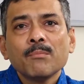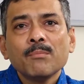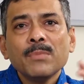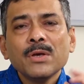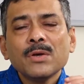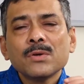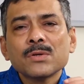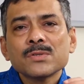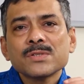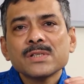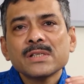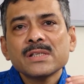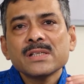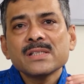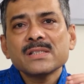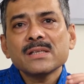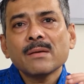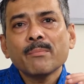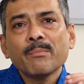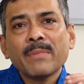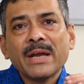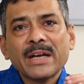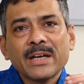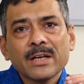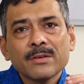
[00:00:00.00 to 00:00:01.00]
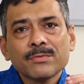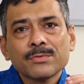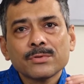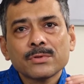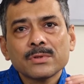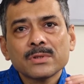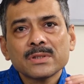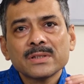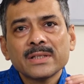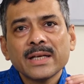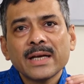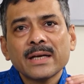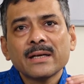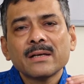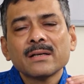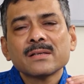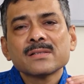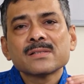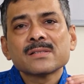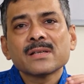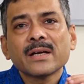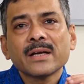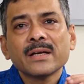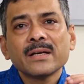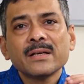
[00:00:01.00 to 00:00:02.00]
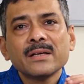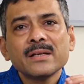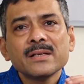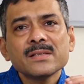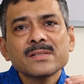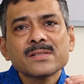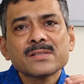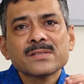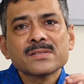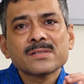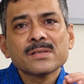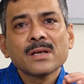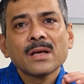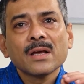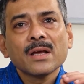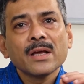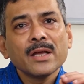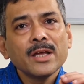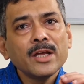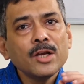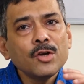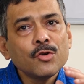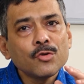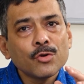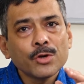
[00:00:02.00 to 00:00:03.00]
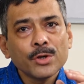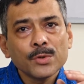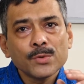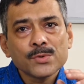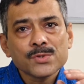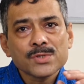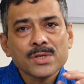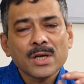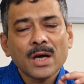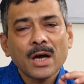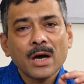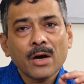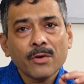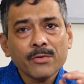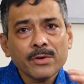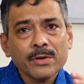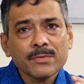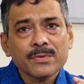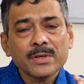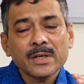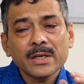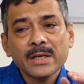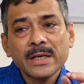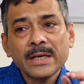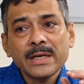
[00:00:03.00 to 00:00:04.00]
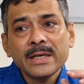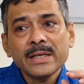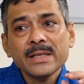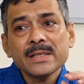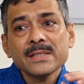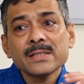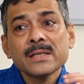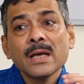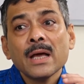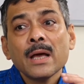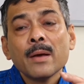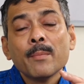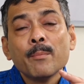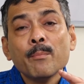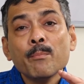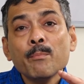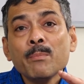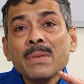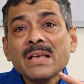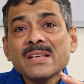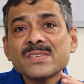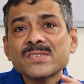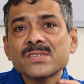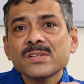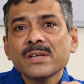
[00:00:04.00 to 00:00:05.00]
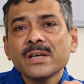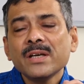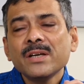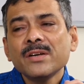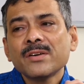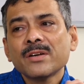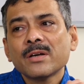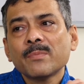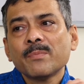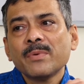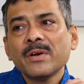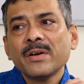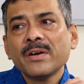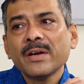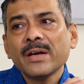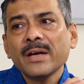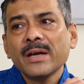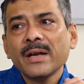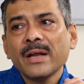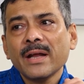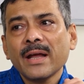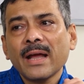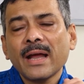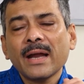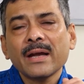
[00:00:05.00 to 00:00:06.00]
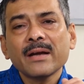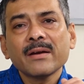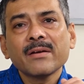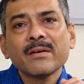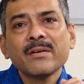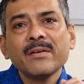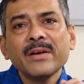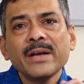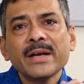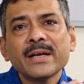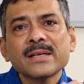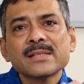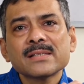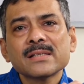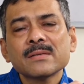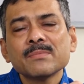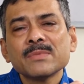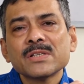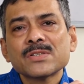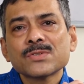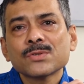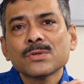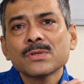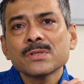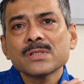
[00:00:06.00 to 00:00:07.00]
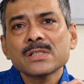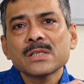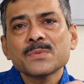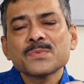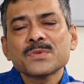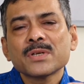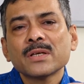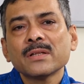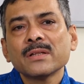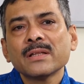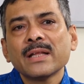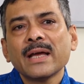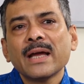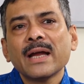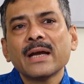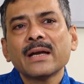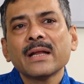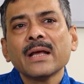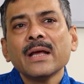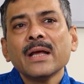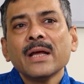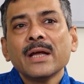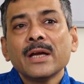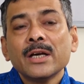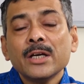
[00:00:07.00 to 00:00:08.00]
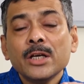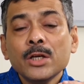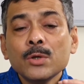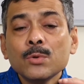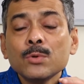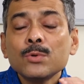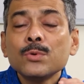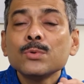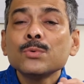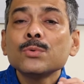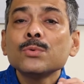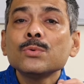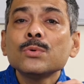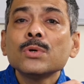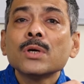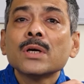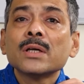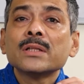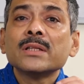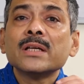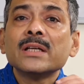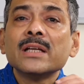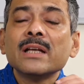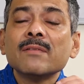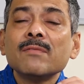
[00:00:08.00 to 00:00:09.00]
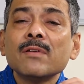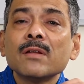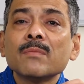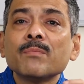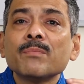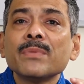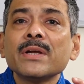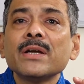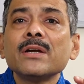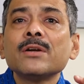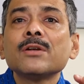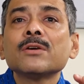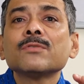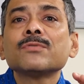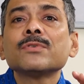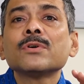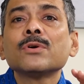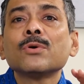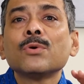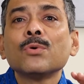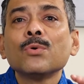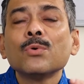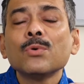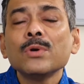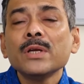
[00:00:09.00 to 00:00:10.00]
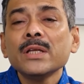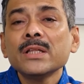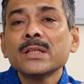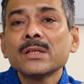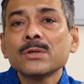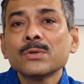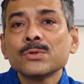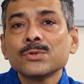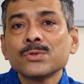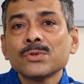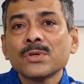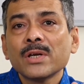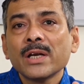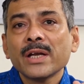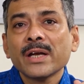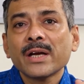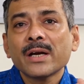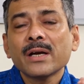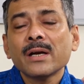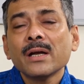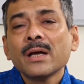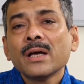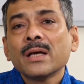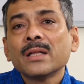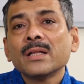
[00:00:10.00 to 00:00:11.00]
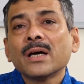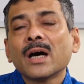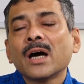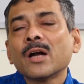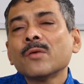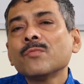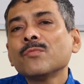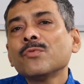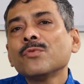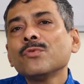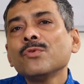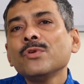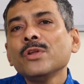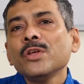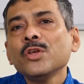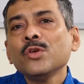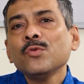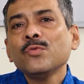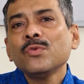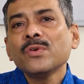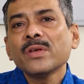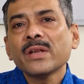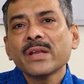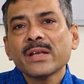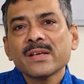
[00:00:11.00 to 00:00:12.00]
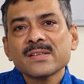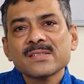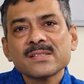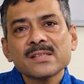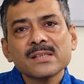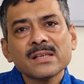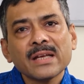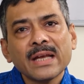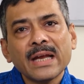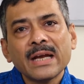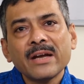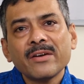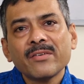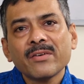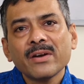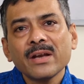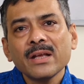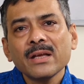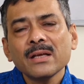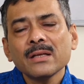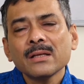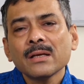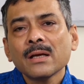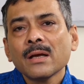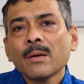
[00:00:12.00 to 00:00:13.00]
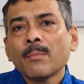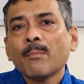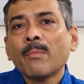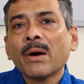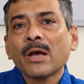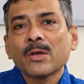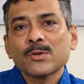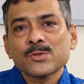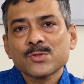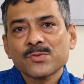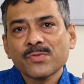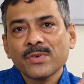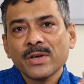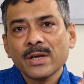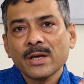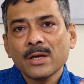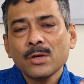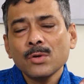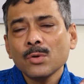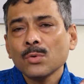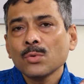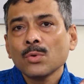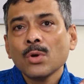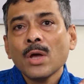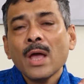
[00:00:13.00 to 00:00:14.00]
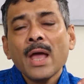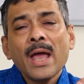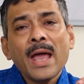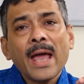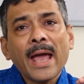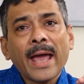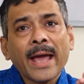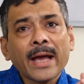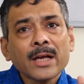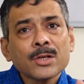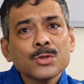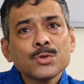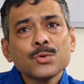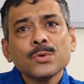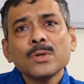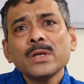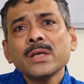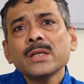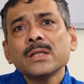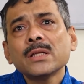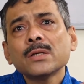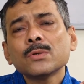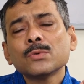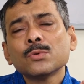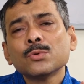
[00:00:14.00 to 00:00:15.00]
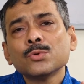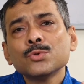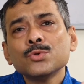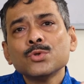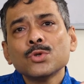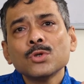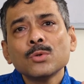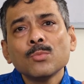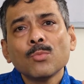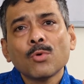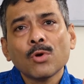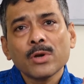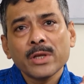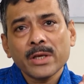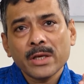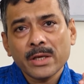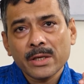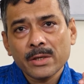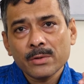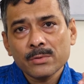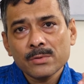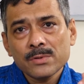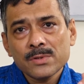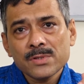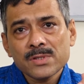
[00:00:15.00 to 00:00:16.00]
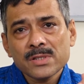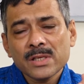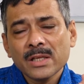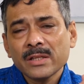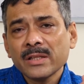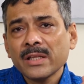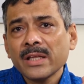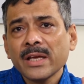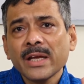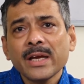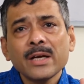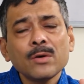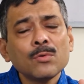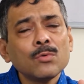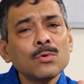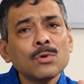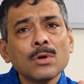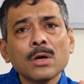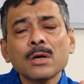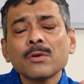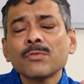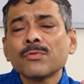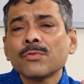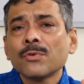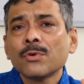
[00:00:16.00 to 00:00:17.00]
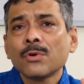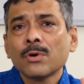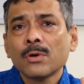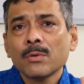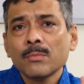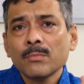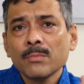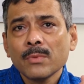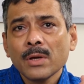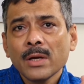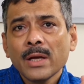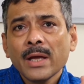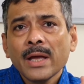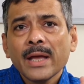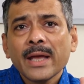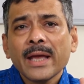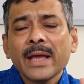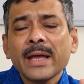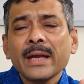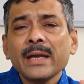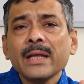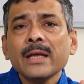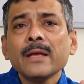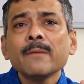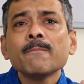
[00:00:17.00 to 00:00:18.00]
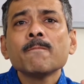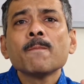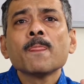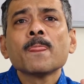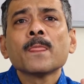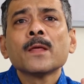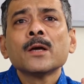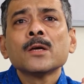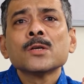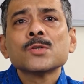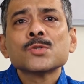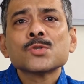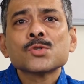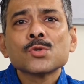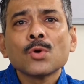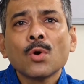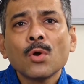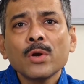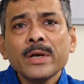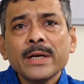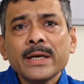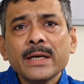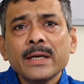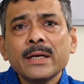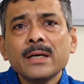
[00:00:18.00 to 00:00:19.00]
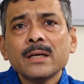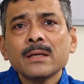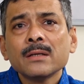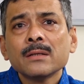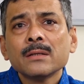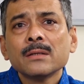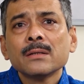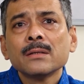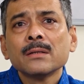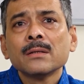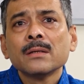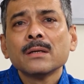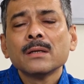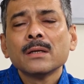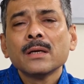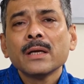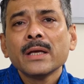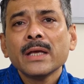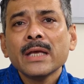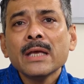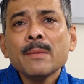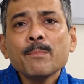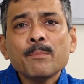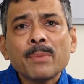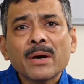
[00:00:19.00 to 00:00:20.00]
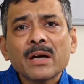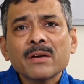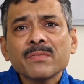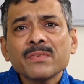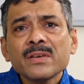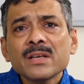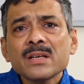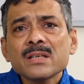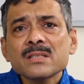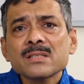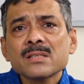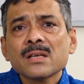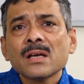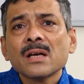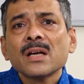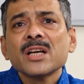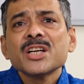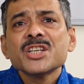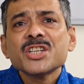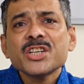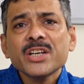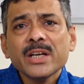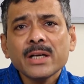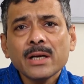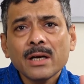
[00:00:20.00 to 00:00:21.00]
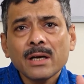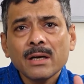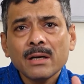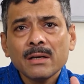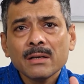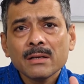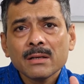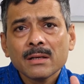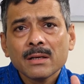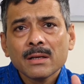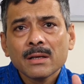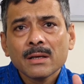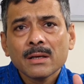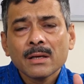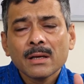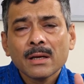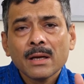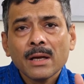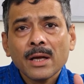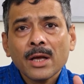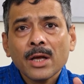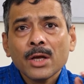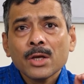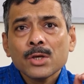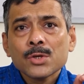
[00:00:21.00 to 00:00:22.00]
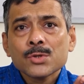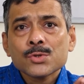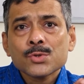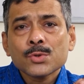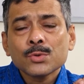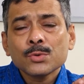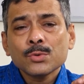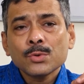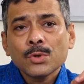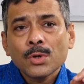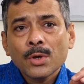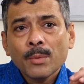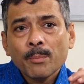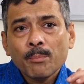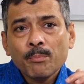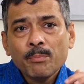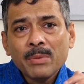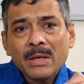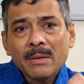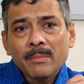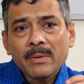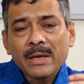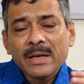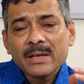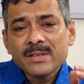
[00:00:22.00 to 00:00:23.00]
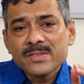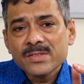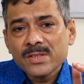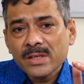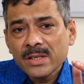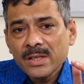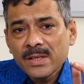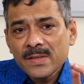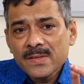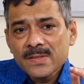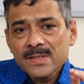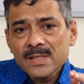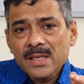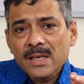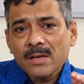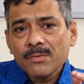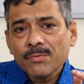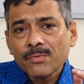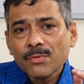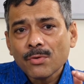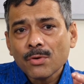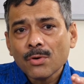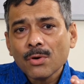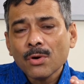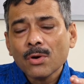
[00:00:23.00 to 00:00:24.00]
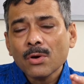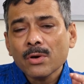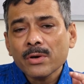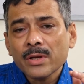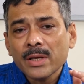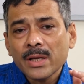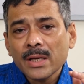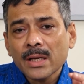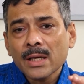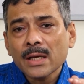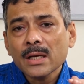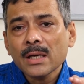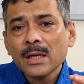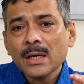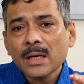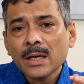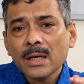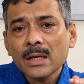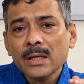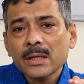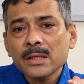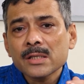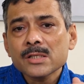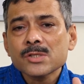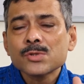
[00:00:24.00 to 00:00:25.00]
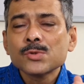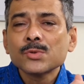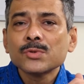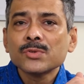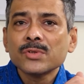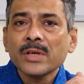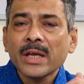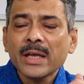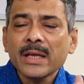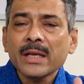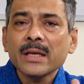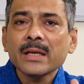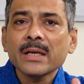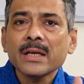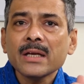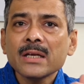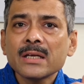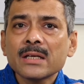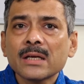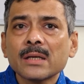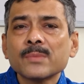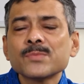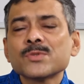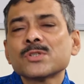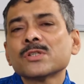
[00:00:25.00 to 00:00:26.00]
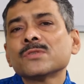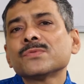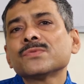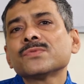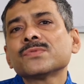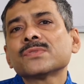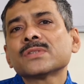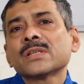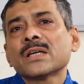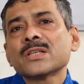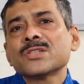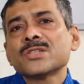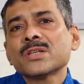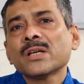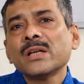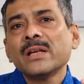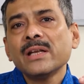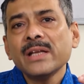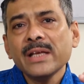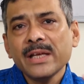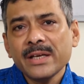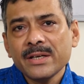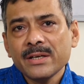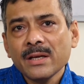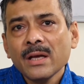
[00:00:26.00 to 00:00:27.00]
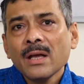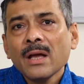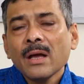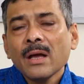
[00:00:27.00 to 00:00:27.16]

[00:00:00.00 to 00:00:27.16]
because it is a metaphor that scientists introduced. However, it is misinterpreted and creates a misconception that due to the development of a hole in the ozone layer, harmful UV rays are entering biosphere. No, actually the ozone molecules, they do not form any solid impervious shield. So, it is easy for young learners to think in terms of such a lid,